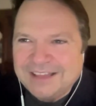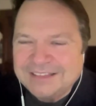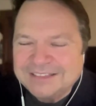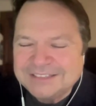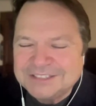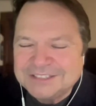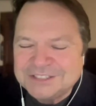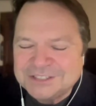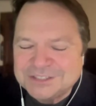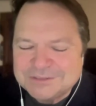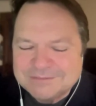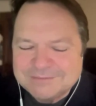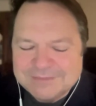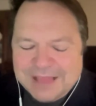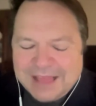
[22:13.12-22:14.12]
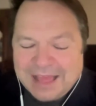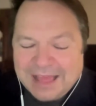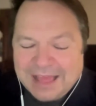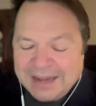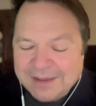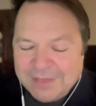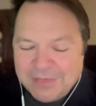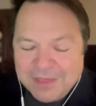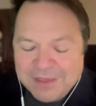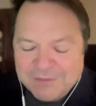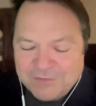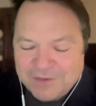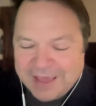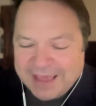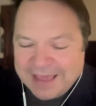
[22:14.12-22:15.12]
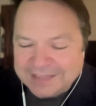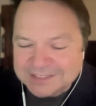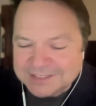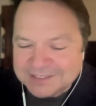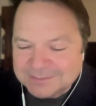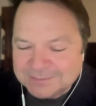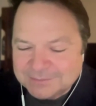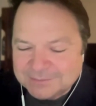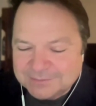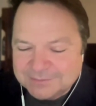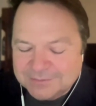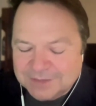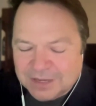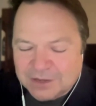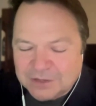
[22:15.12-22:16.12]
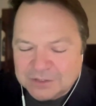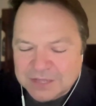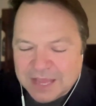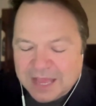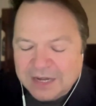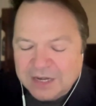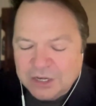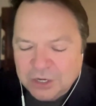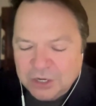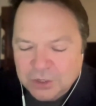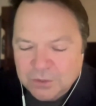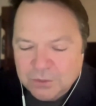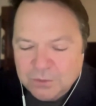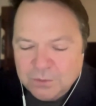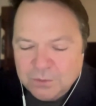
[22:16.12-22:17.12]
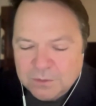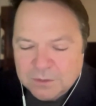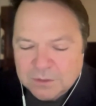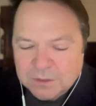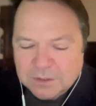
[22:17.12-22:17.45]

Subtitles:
I I had to think fast because I knew